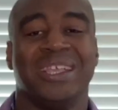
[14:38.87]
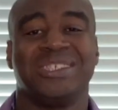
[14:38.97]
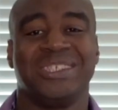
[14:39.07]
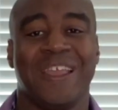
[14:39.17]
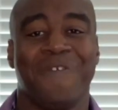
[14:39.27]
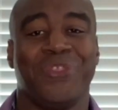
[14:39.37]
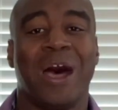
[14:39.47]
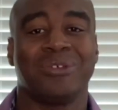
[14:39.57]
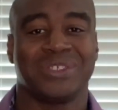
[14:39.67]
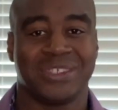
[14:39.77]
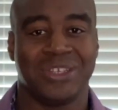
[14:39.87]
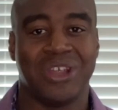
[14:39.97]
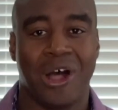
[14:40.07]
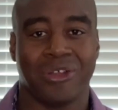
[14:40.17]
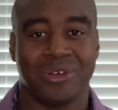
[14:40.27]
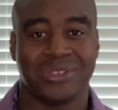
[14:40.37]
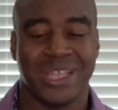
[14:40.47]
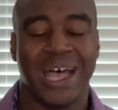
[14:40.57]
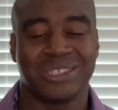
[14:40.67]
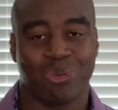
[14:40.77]
and save thousands of
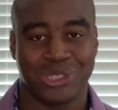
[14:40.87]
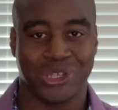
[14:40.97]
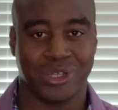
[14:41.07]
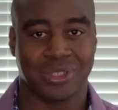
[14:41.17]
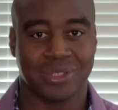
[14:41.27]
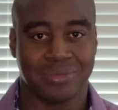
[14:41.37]
dollars as a result.